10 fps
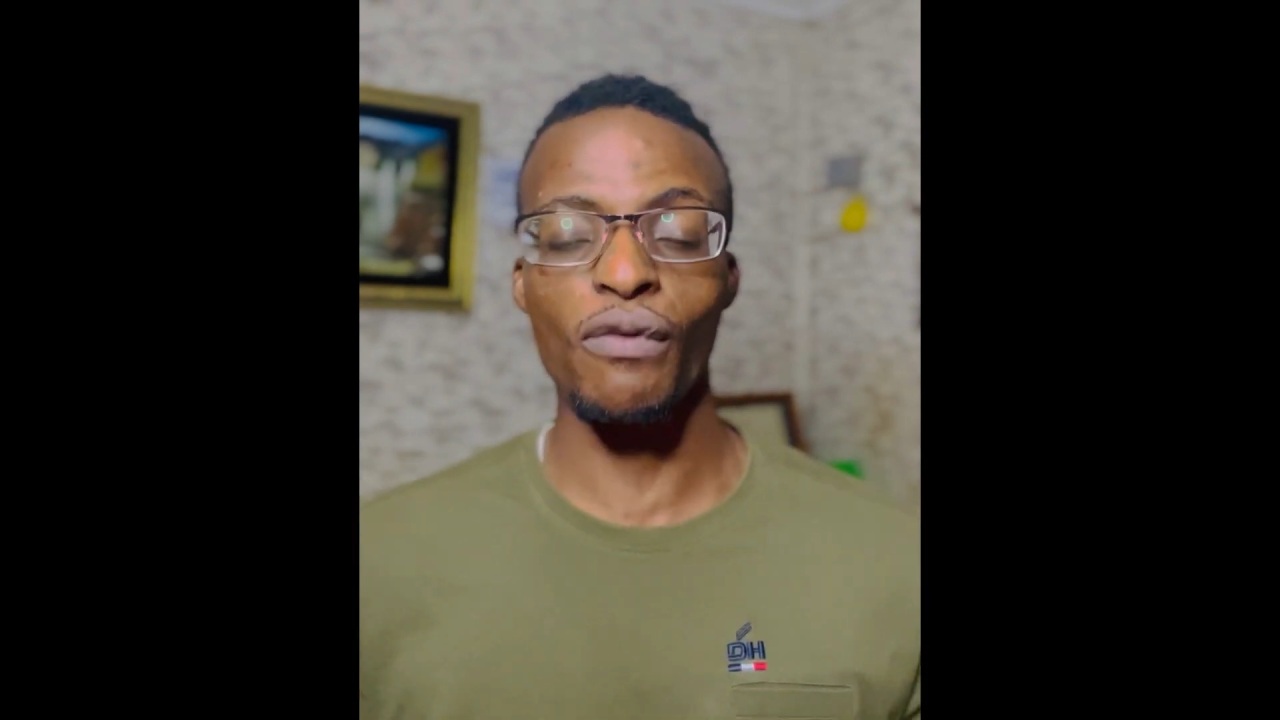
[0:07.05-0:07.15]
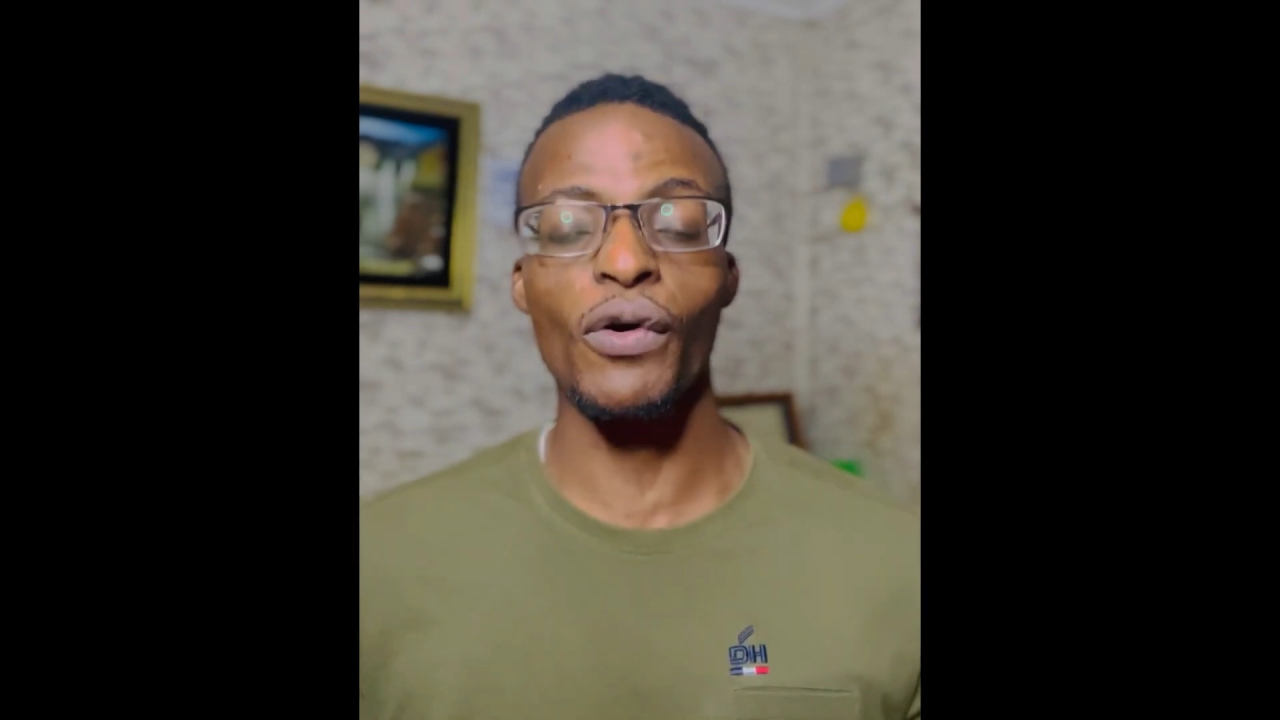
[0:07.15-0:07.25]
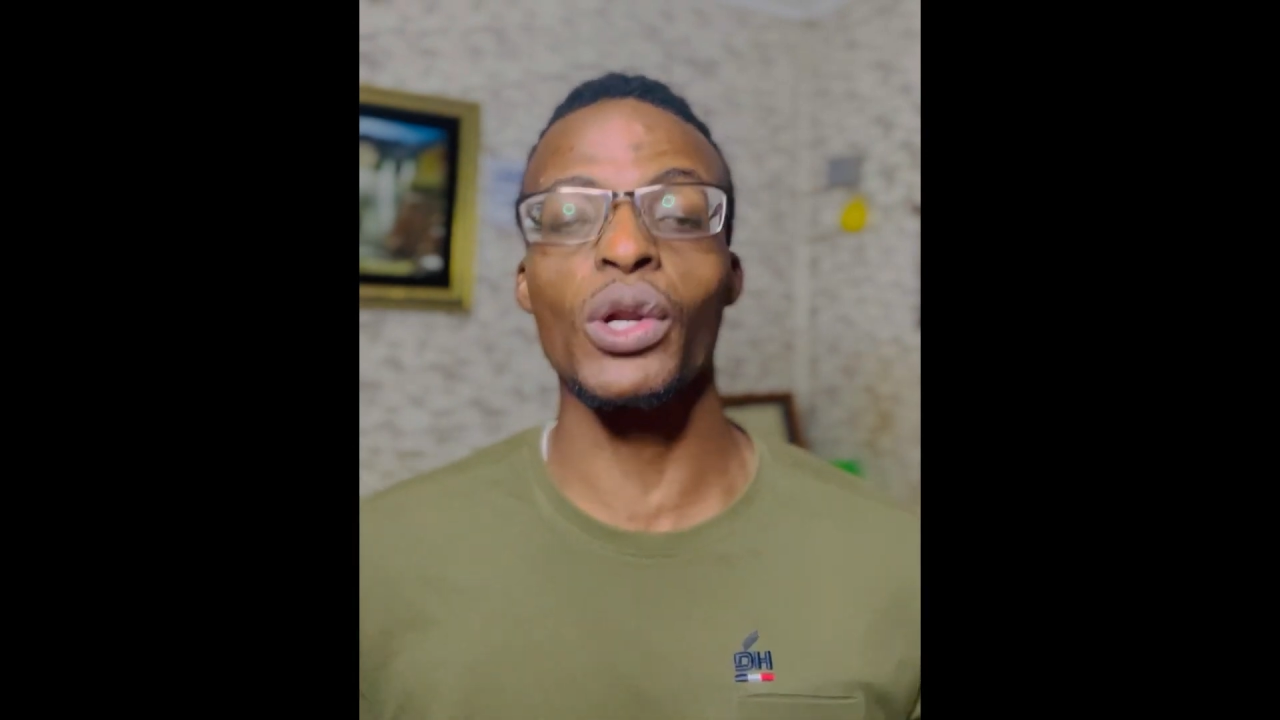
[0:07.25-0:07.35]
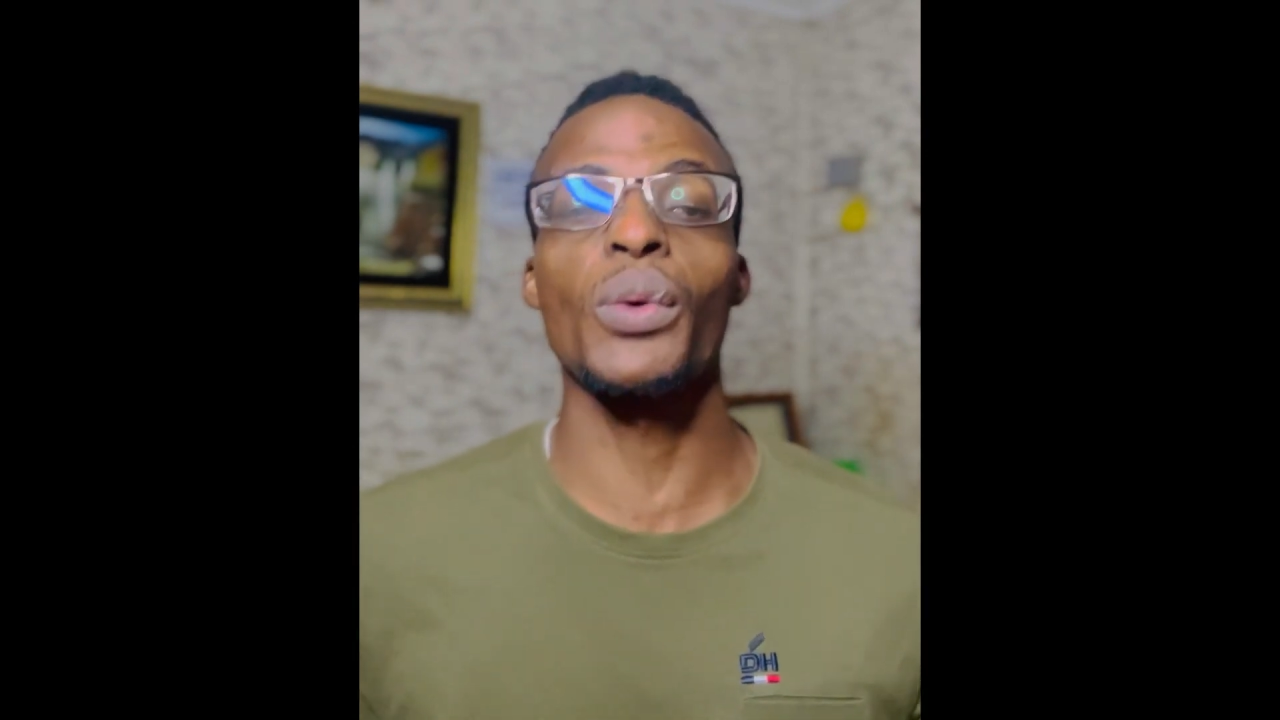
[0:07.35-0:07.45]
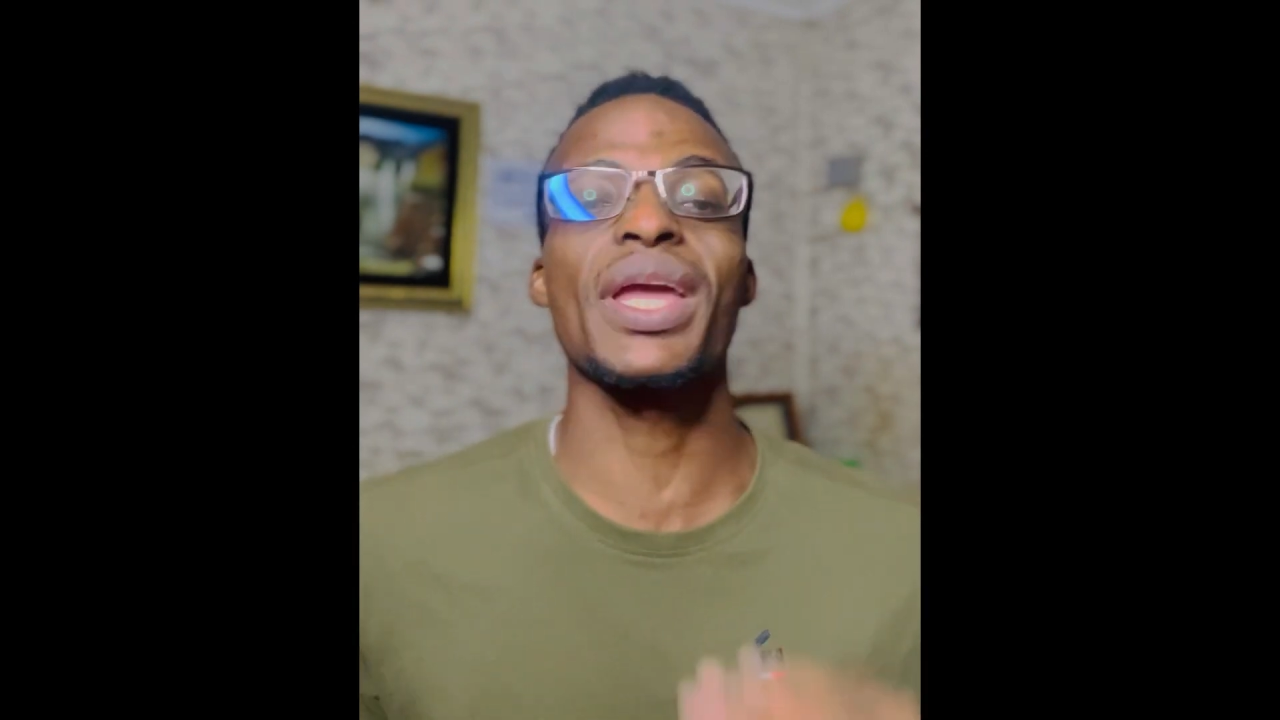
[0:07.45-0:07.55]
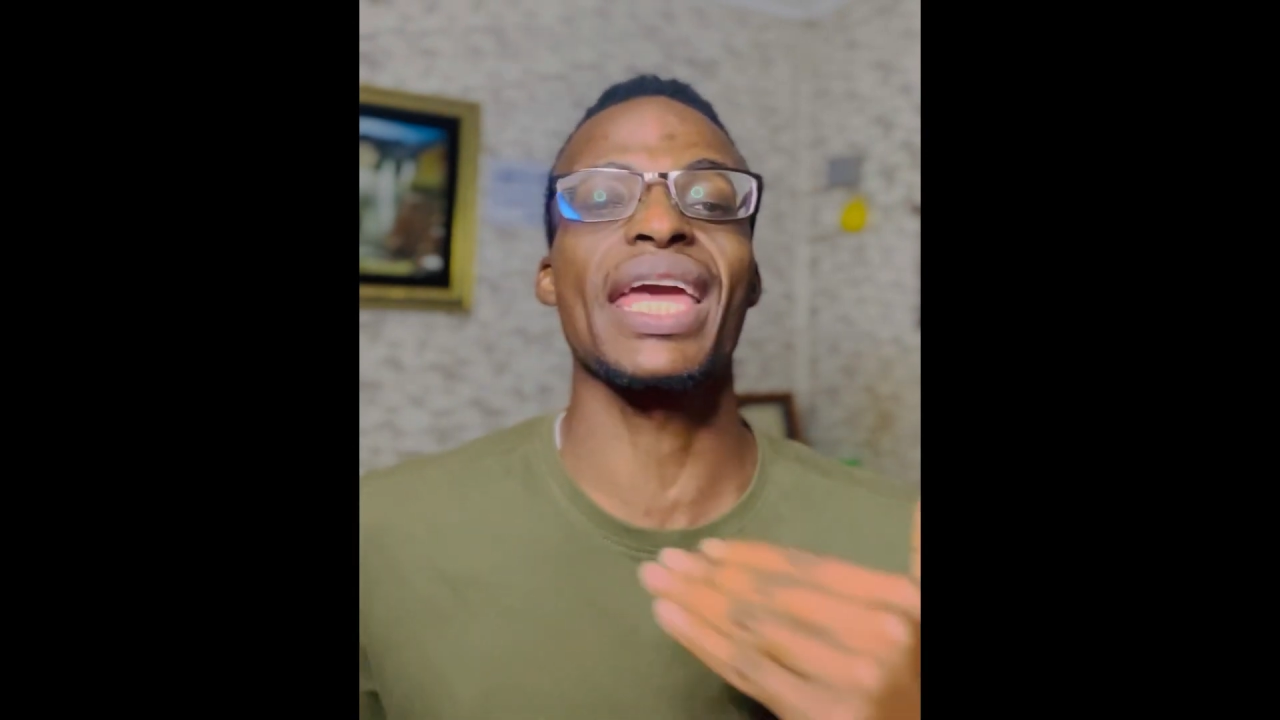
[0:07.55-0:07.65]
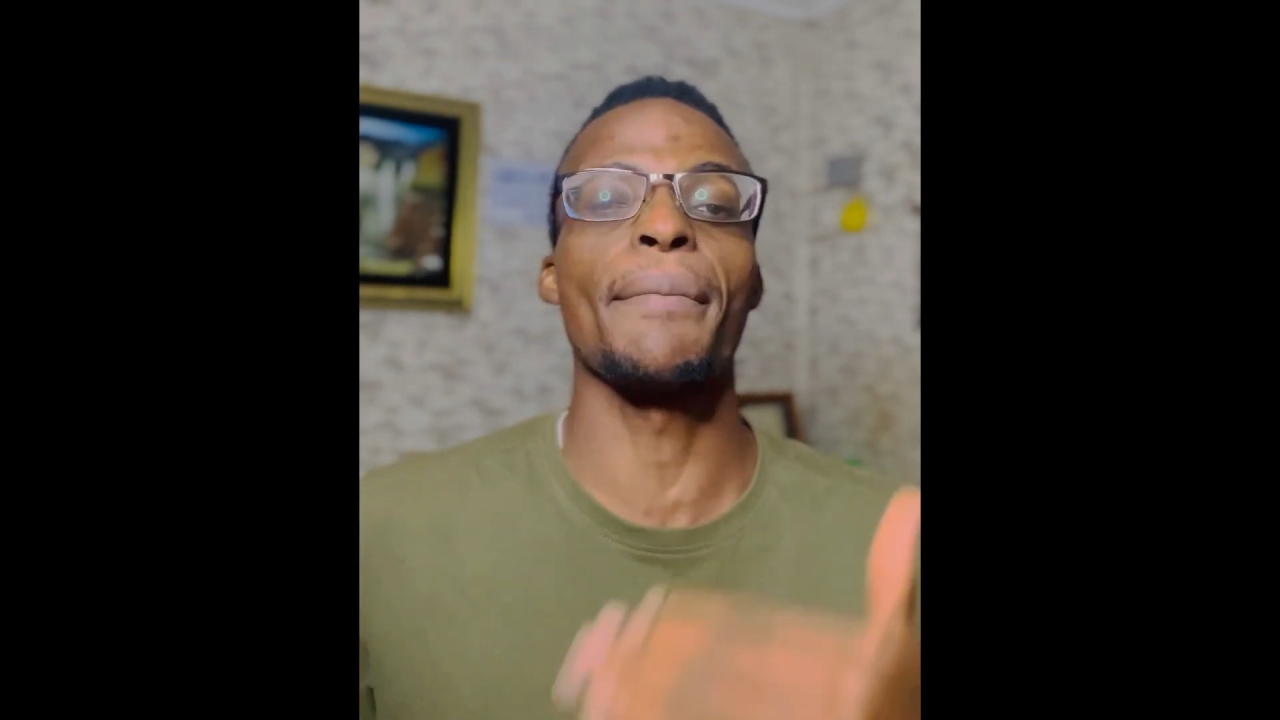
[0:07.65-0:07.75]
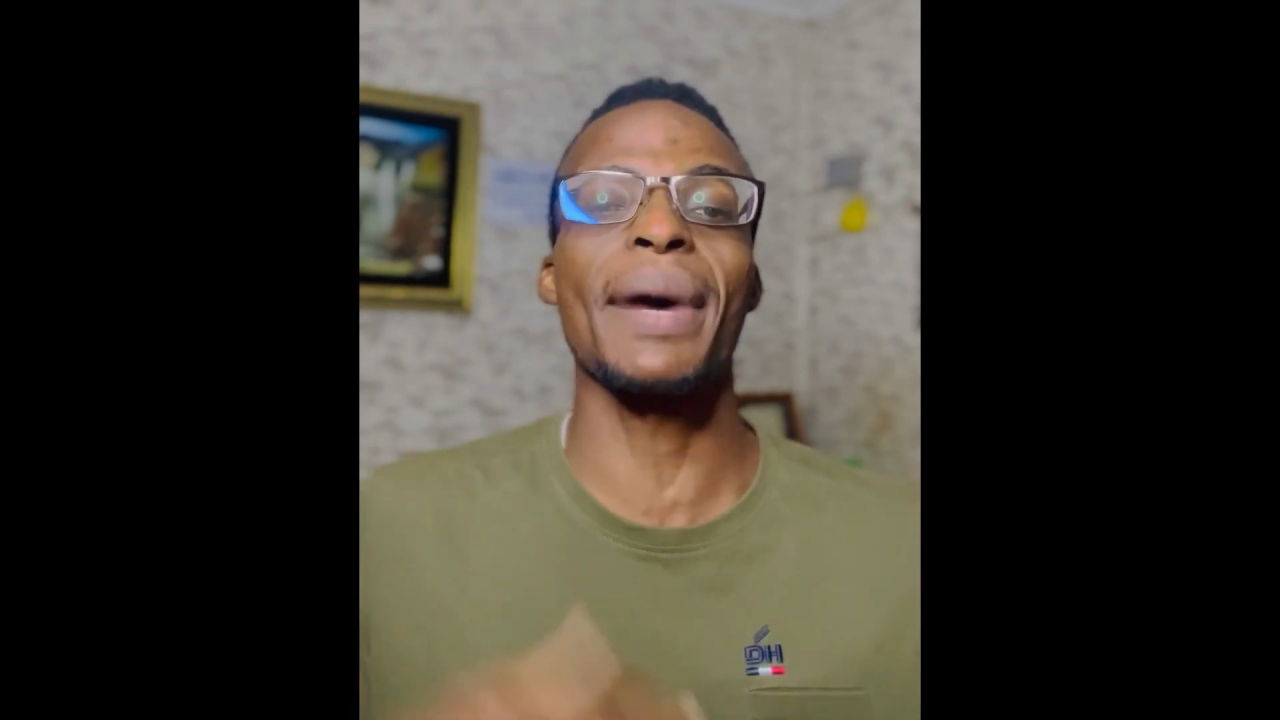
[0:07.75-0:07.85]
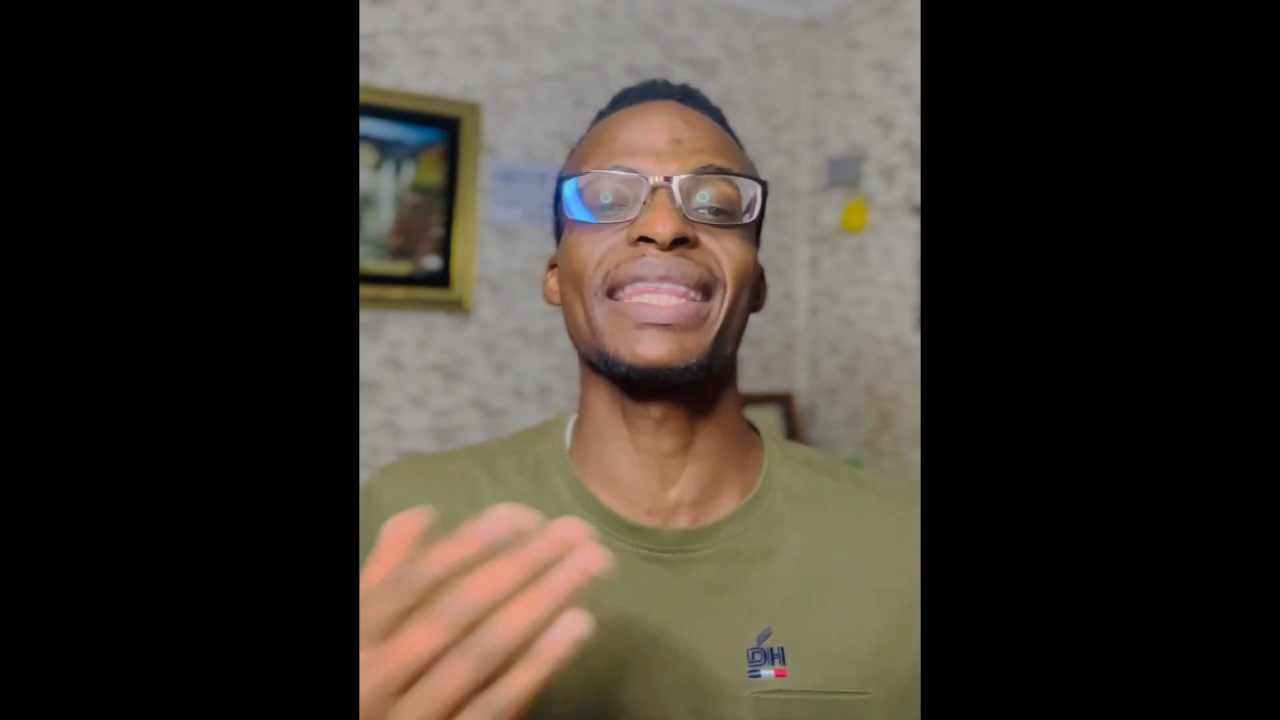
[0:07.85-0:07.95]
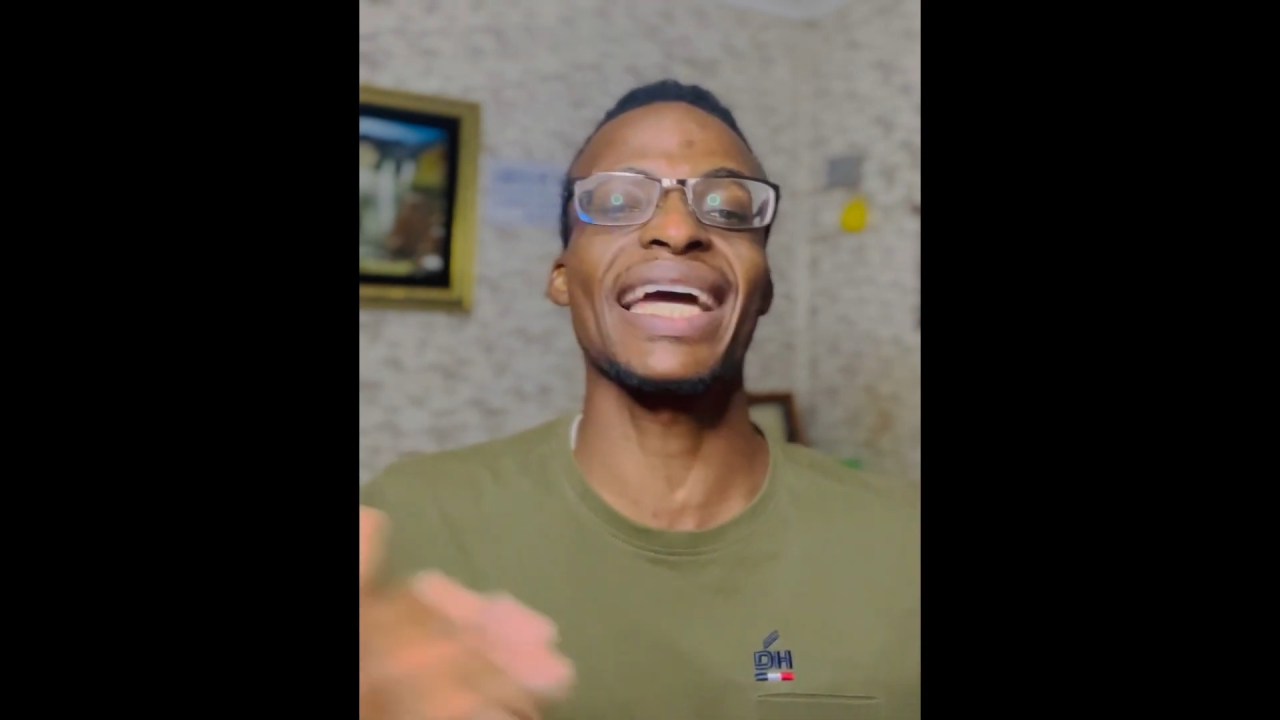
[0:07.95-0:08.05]
following
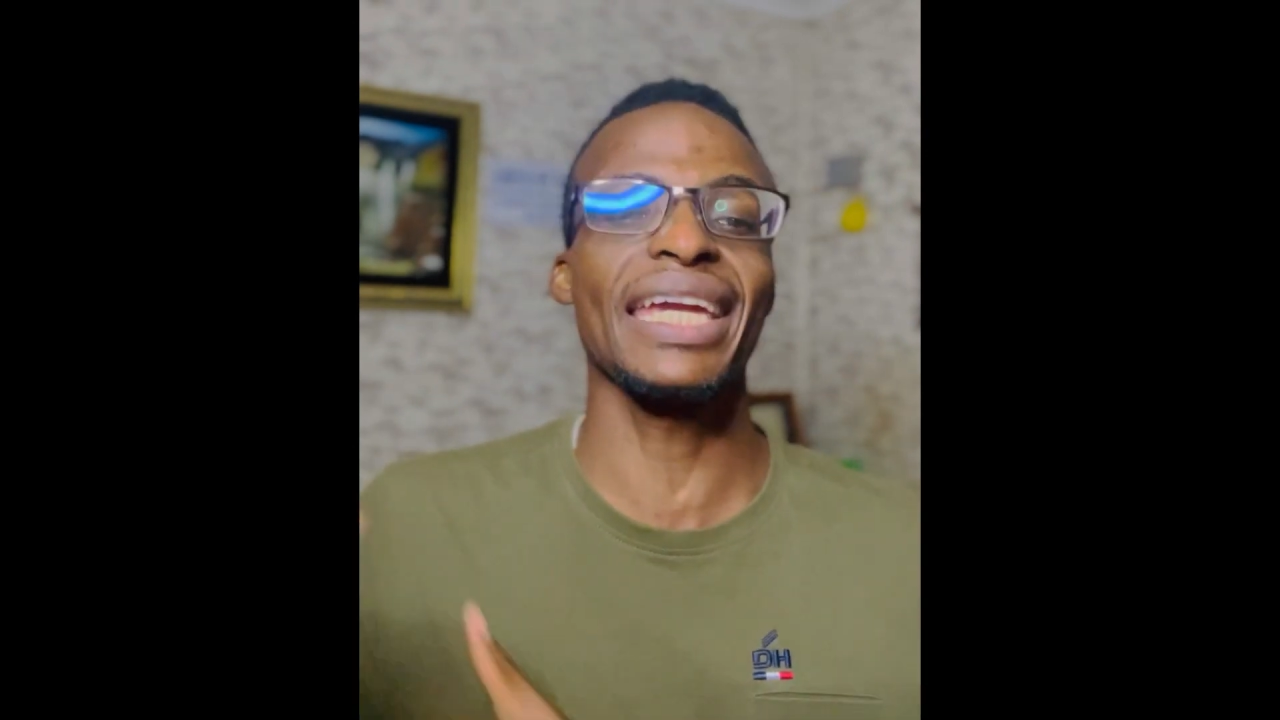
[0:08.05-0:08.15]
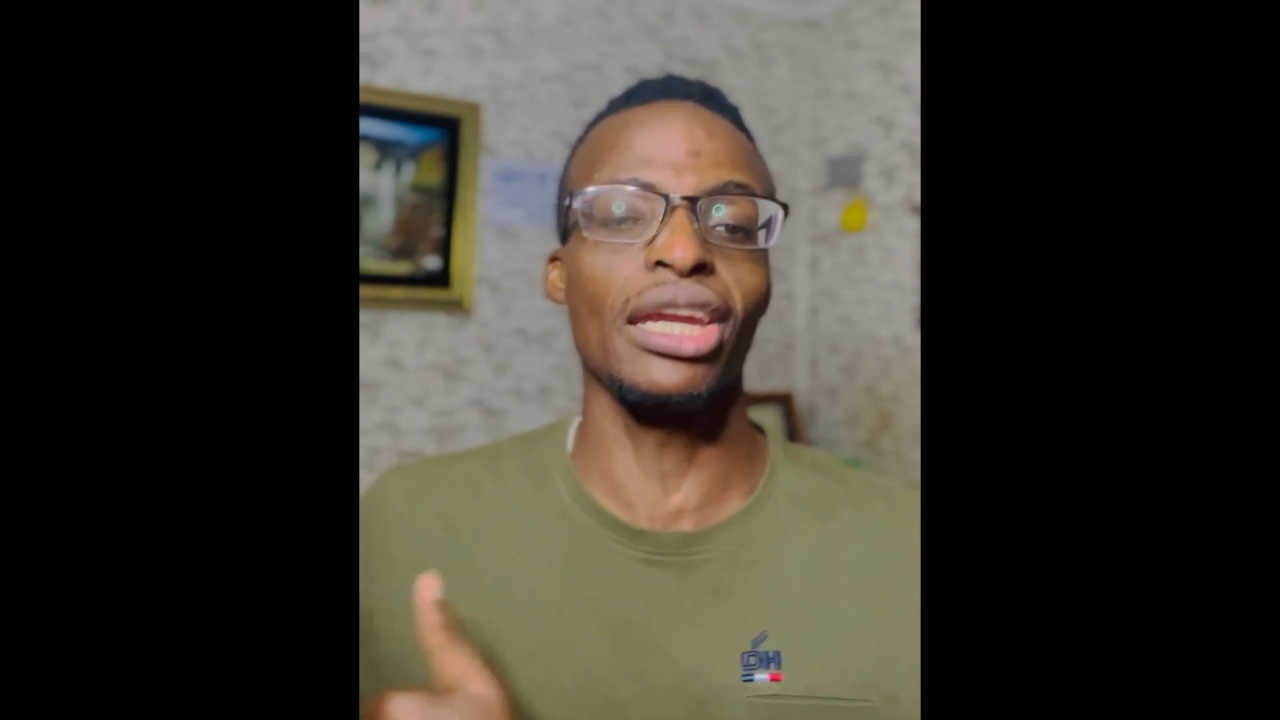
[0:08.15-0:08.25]
her mother